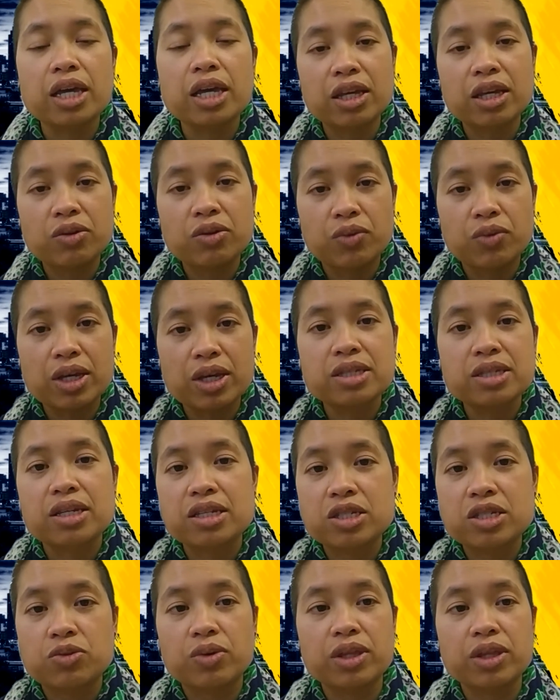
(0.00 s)
and then we
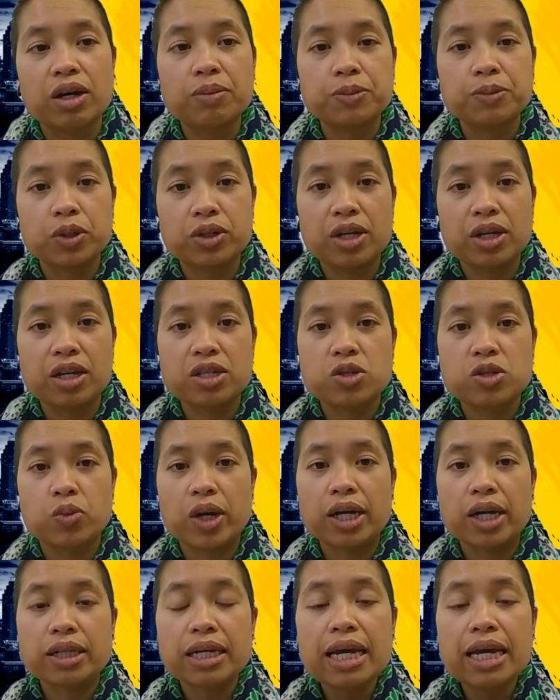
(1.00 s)
assist with uploading as
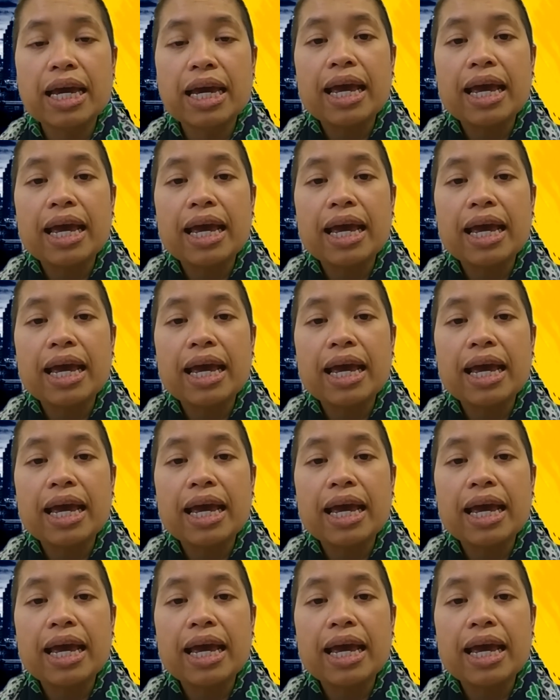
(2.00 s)
well.